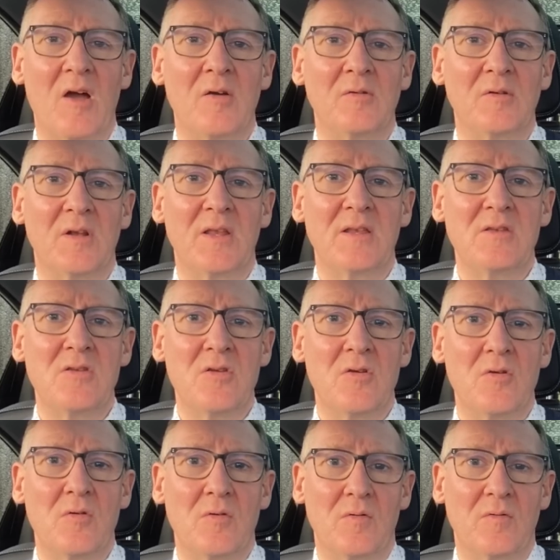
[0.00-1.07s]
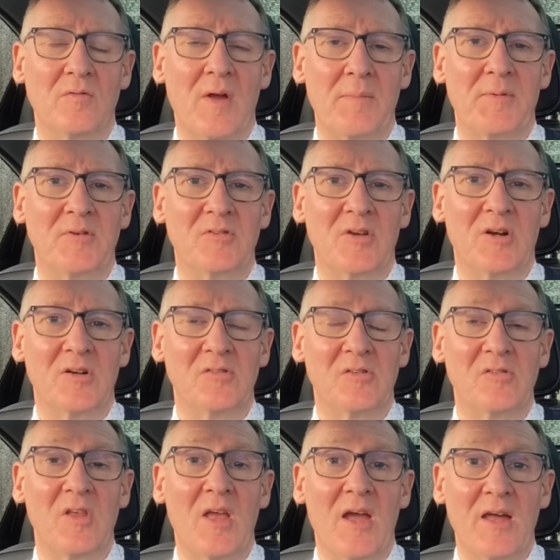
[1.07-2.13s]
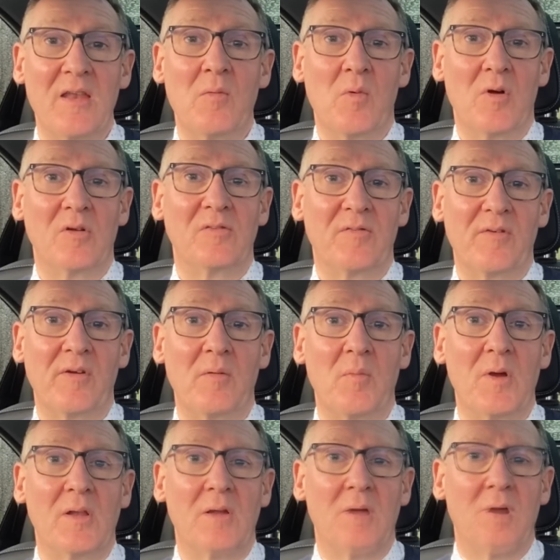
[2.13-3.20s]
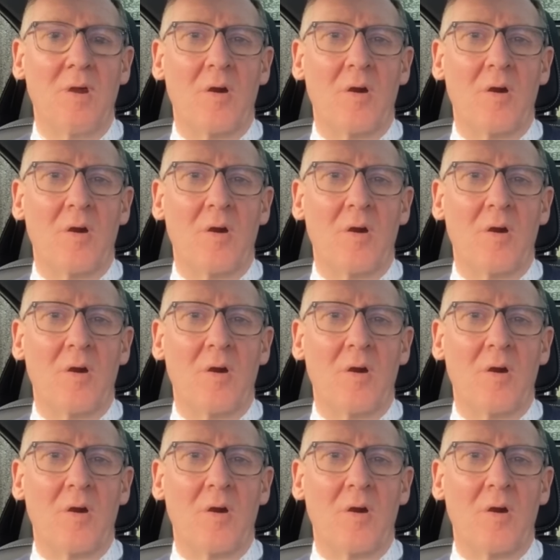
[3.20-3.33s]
only new rapid chargers, and it works very well.